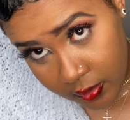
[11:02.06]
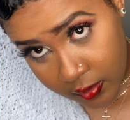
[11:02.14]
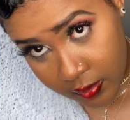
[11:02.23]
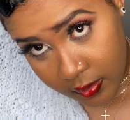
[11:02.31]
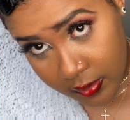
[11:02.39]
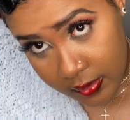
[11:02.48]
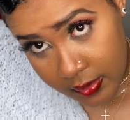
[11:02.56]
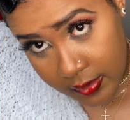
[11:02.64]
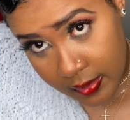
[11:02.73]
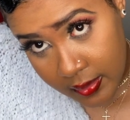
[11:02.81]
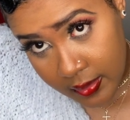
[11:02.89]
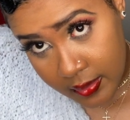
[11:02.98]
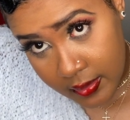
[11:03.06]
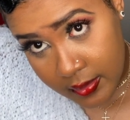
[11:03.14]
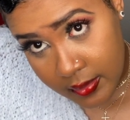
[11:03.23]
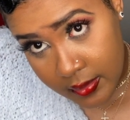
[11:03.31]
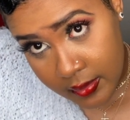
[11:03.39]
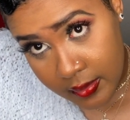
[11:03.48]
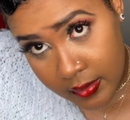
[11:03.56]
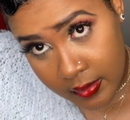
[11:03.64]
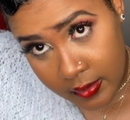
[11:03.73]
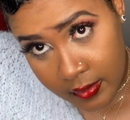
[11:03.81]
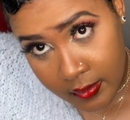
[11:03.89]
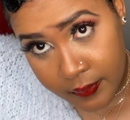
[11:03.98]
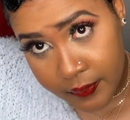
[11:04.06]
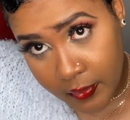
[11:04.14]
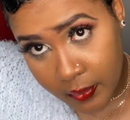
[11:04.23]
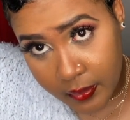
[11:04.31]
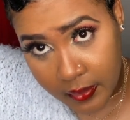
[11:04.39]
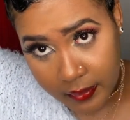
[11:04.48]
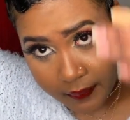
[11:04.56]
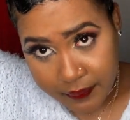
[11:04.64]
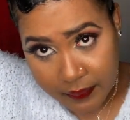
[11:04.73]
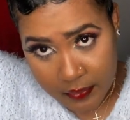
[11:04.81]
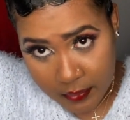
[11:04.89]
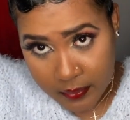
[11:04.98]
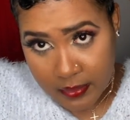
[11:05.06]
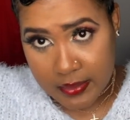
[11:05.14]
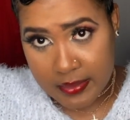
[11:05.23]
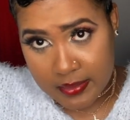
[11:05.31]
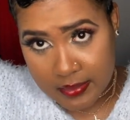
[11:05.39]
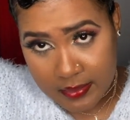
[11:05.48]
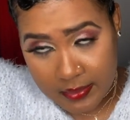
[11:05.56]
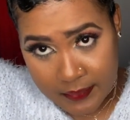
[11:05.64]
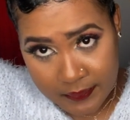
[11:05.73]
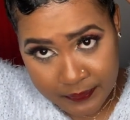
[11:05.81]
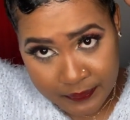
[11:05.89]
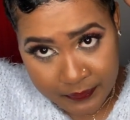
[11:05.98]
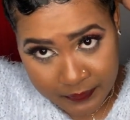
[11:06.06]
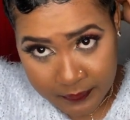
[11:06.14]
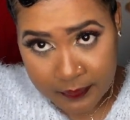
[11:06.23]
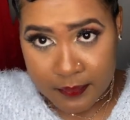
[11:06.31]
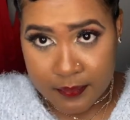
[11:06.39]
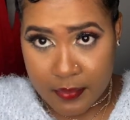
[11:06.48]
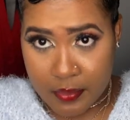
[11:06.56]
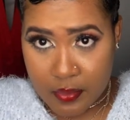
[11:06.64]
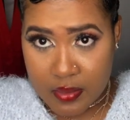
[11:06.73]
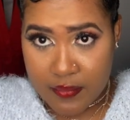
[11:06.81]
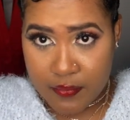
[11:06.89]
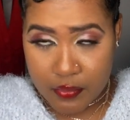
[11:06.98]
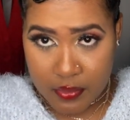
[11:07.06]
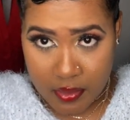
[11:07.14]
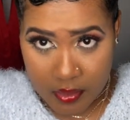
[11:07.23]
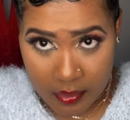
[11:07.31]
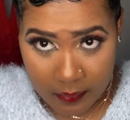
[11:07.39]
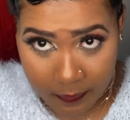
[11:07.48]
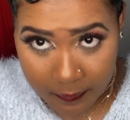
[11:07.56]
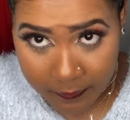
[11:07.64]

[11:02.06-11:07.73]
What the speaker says: on this side. Okay, no, it doesn't. Because I've already